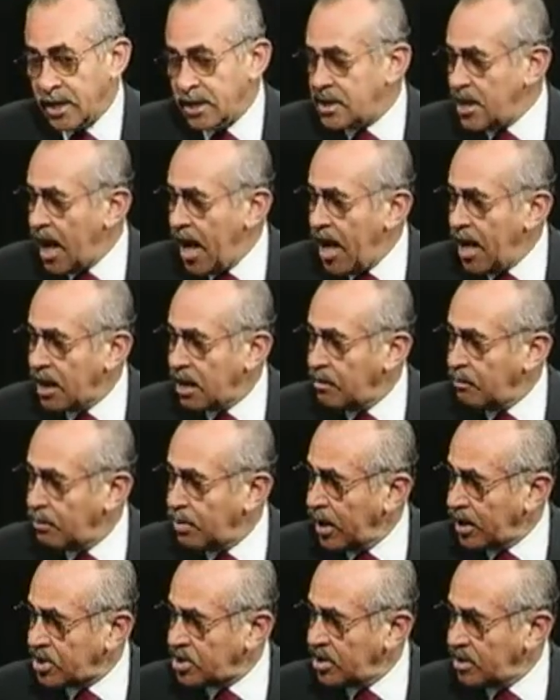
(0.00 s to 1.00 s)
entire
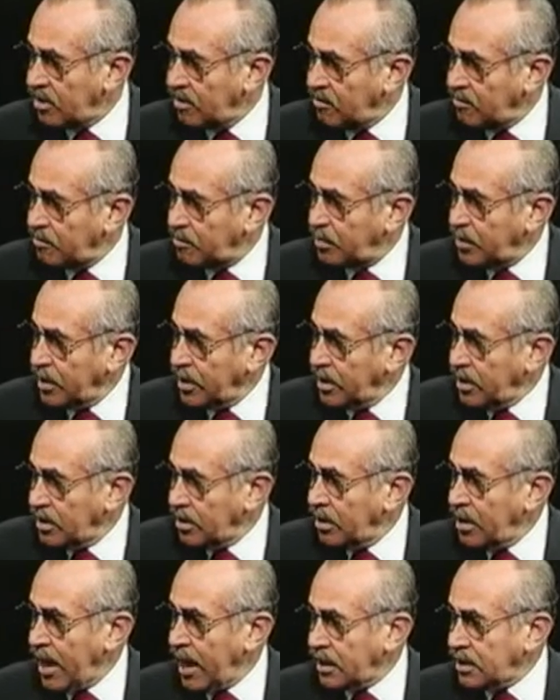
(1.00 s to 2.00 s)
complexion of
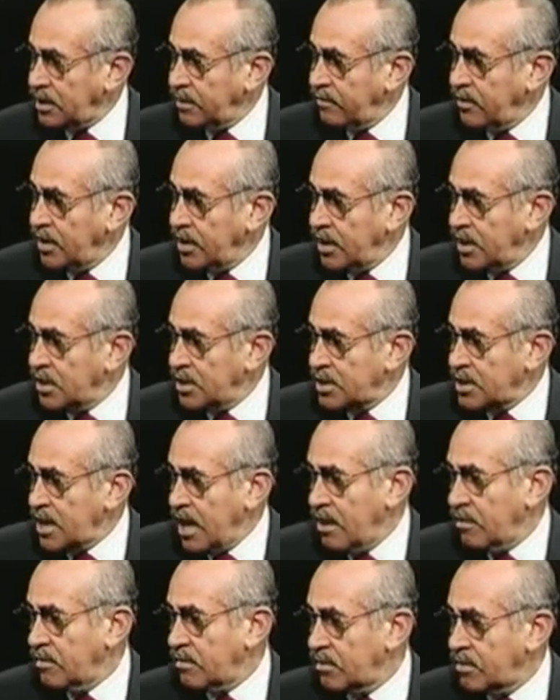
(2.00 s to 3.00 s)
political activity in the
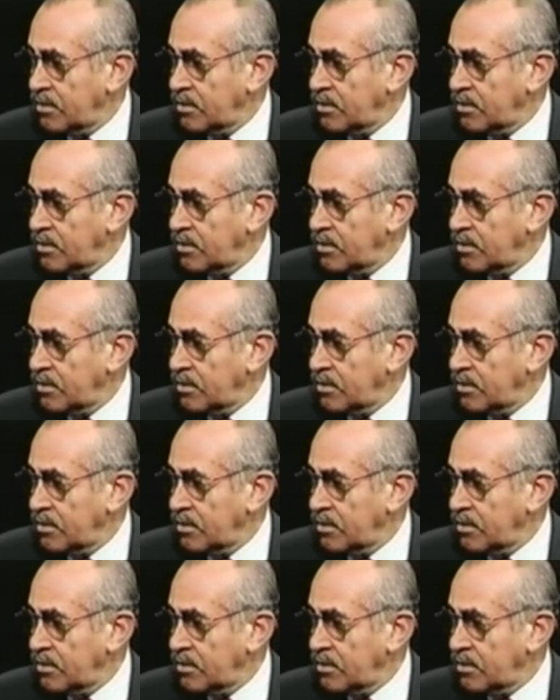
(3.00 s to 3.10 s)
South.